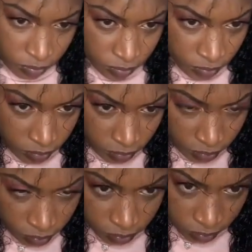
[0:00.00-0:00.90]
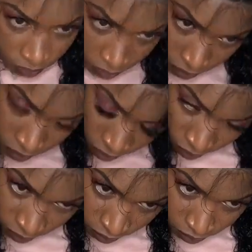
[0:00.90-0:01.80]

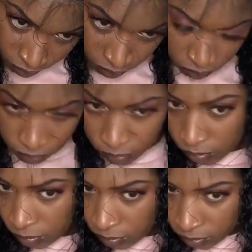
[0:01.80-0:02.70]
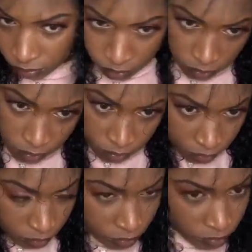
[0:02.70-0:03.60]

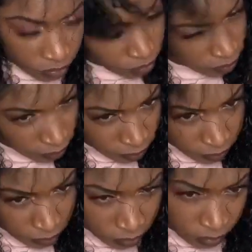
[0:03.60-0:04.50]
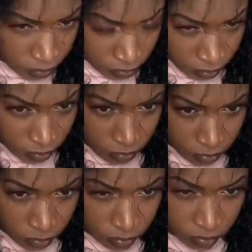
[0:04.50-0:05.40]

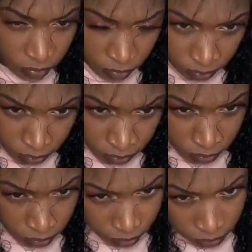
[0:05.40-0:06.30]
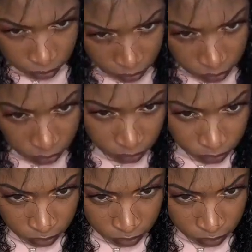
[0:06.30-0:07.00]
No one is speaking in this clip.